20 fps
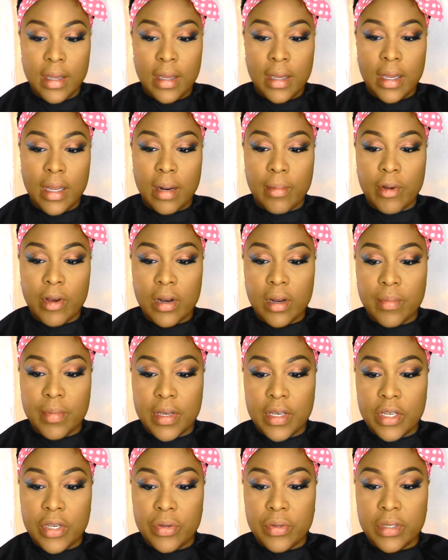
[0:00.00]
And I'm going to
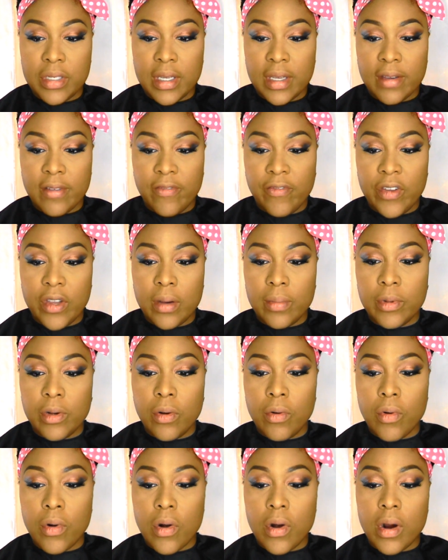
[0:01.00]
be using Film
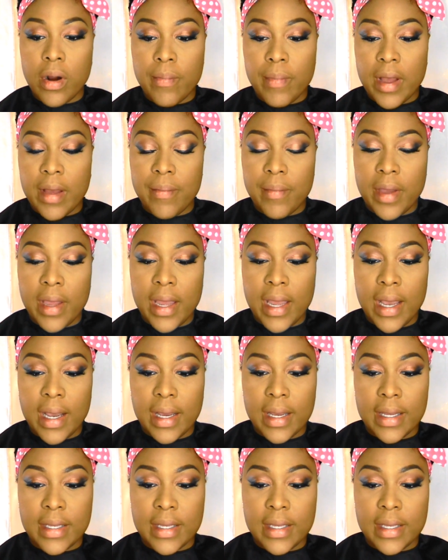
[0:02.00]
Noir by MAC.